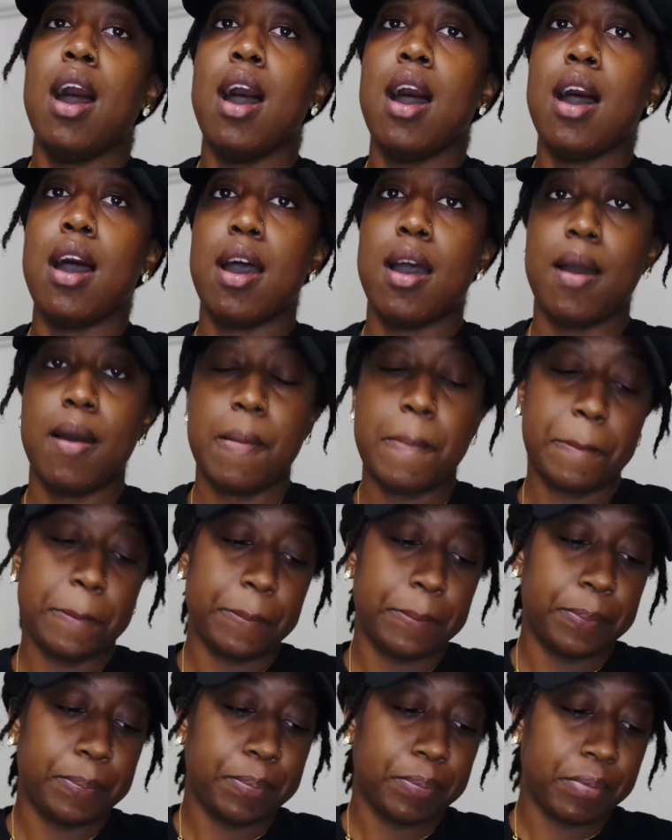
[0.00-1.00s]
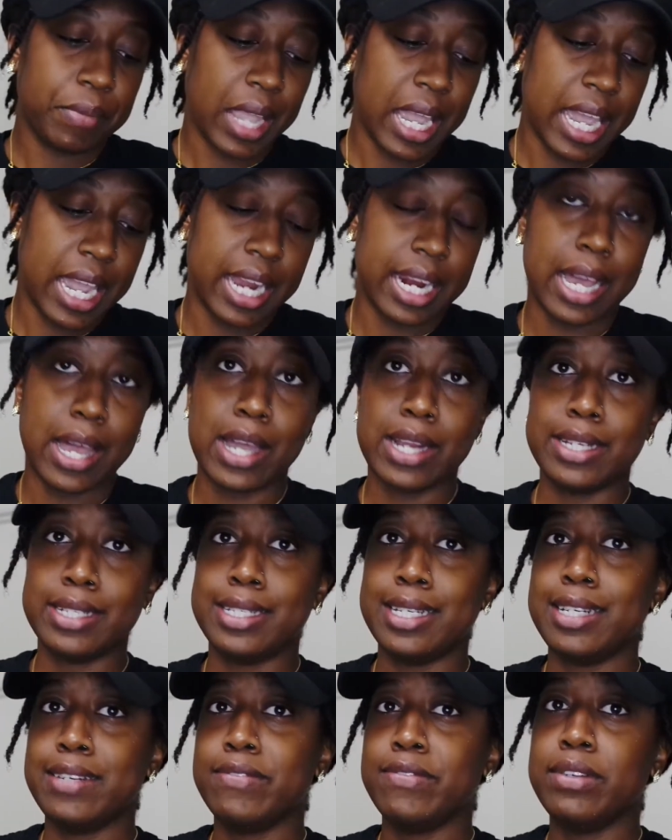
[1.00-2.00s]
Um, and I
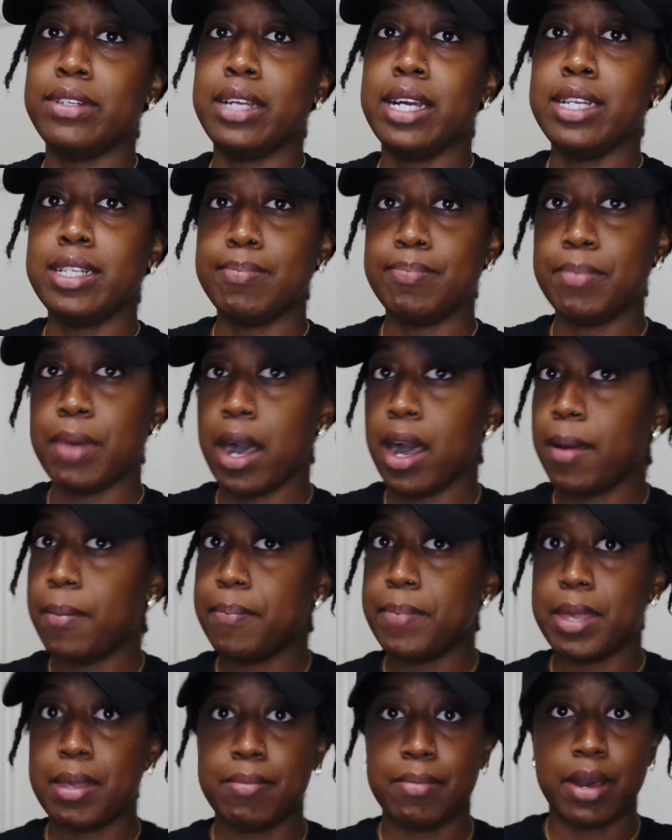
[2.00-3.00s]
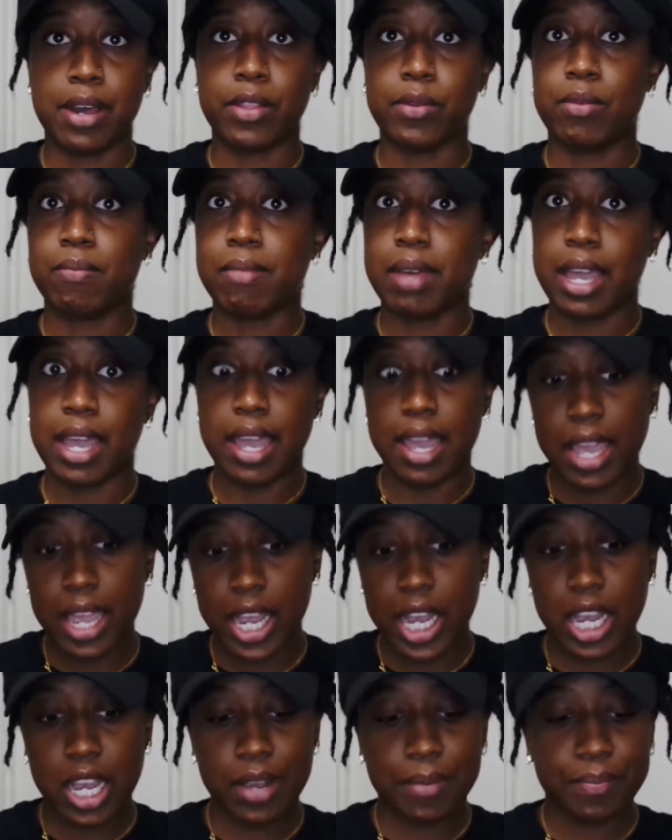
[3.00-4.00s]
didn't feel like being bothered with my
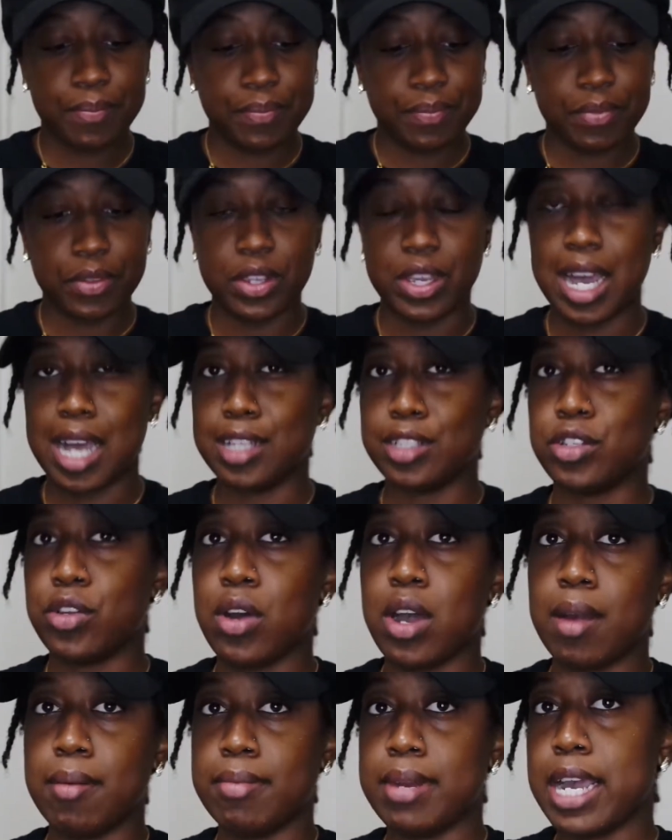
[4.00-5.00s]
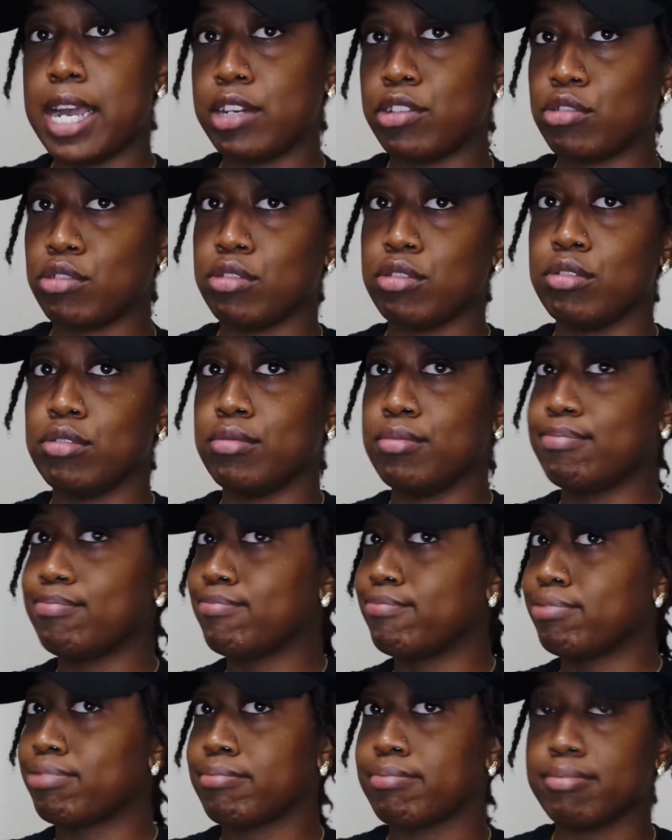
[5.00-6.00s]
hair. You guys know I'm natural.
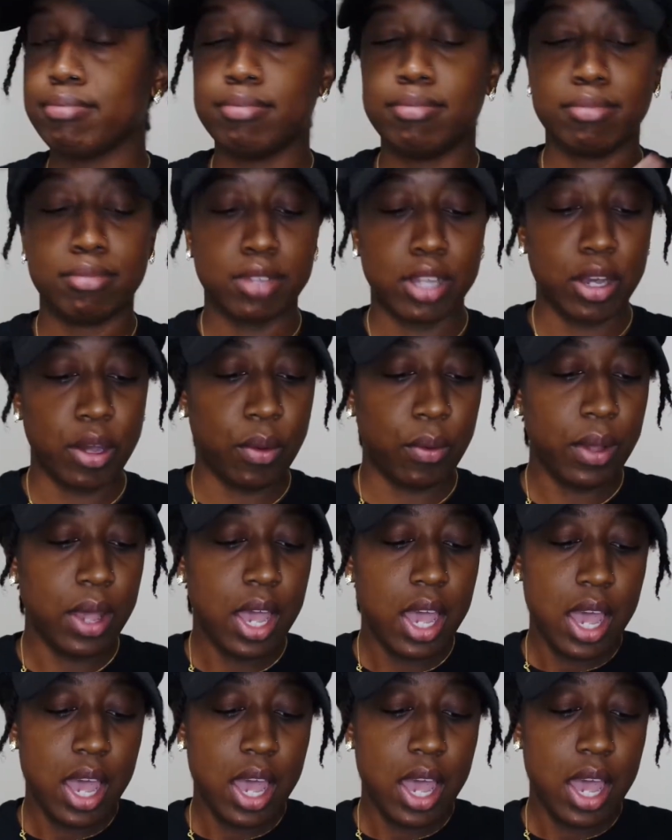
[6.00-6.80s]
No.